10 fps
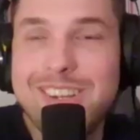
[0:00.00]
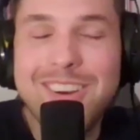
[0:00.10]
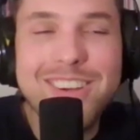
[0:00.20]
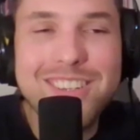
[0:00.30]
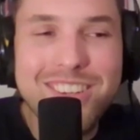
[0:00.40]

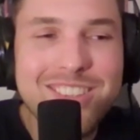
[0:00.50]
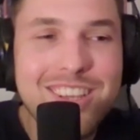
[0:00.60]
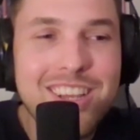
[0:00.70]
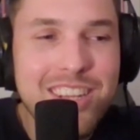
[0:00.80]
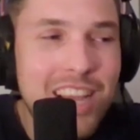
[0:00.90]
year and
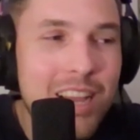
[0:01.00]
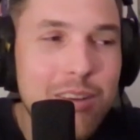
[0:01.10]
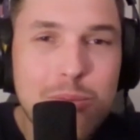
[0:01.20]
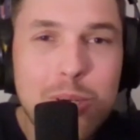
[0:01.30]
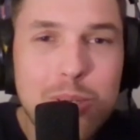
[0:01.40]
said, yeah,
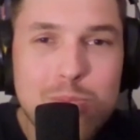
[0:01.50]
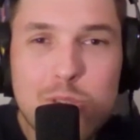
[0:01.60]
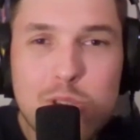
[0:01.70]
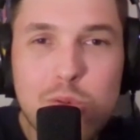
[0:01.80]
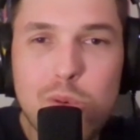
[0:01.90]
well,
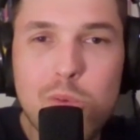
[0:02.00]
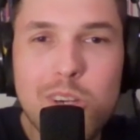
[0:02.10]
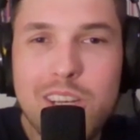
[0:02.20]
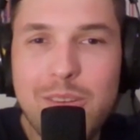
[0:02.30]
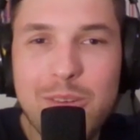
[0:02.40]
screw
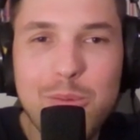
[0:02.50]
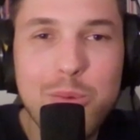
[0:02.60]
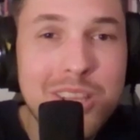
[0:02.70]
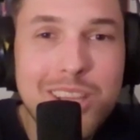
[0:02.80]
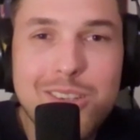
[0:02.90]
whatever
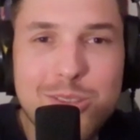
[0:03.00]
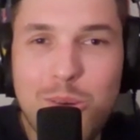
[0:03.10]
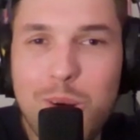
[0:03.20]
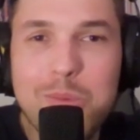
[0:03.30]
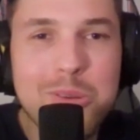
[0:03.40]
we think is
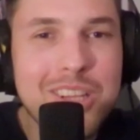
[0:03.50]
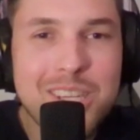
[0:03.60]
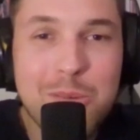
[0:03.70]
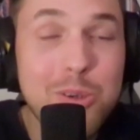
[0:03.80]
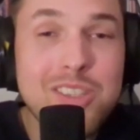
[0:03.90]
normal.
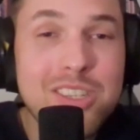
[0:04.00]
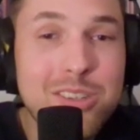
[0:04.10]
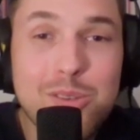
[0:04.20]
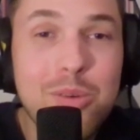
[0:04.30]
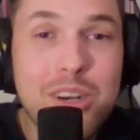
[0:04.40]
Like we're just going to
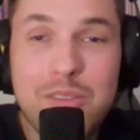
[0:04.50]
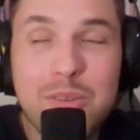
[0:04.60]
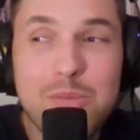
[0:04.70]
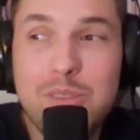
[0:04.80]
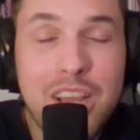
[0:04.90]
do
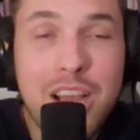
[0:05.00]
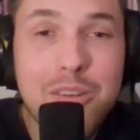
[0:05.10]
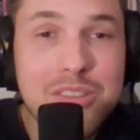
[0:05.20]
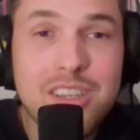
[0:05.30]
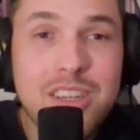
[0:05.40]
whatever the
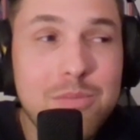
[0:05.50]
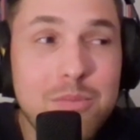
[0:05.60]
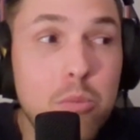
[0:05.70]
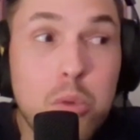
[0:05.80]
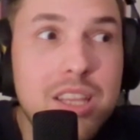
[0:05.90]
hell is going to
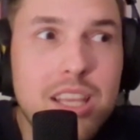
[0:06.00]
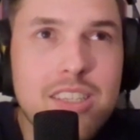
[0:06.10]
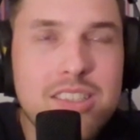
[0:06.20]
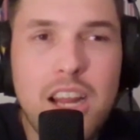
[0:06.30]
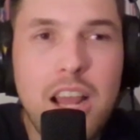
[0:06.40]
we think
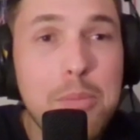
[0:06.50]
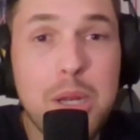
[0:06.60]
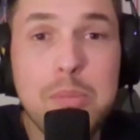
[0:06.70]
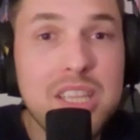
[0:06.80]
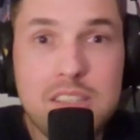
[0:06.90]
is going to happen. I
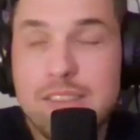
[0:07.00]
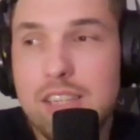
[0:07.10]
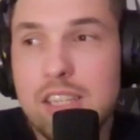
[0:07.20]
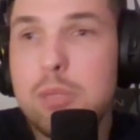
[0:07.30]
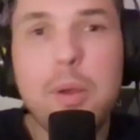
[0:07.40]
mean, this
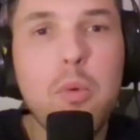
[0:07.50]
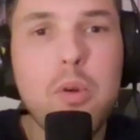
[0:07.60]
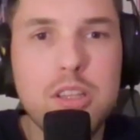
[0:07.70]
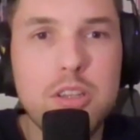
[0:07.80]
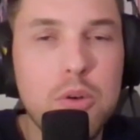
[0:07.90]
has been one
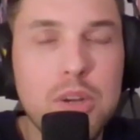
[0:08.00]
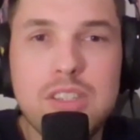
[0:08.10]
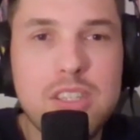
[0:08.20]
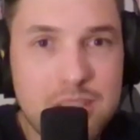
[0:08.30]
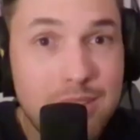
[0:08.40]
of the
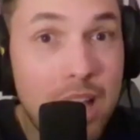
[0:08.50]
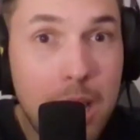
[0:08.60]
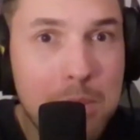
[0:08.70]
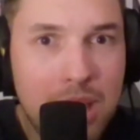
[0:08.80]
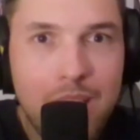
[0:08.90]
craziest
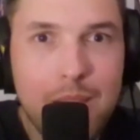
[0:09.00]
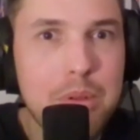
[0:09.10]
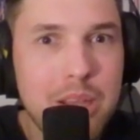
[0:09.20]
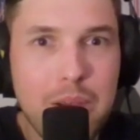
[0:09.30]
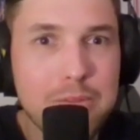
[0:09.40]
NBA
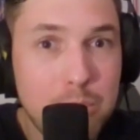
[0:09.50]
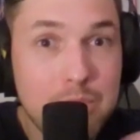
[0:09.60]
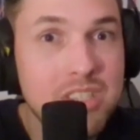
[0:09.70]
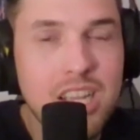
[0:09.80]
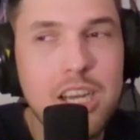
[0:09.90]
playoffs we've
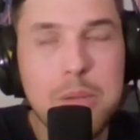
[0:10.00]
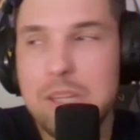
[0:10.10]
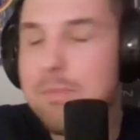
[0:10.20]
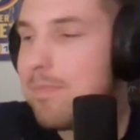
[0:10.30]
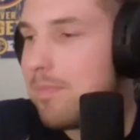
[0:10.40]
seen. I mean,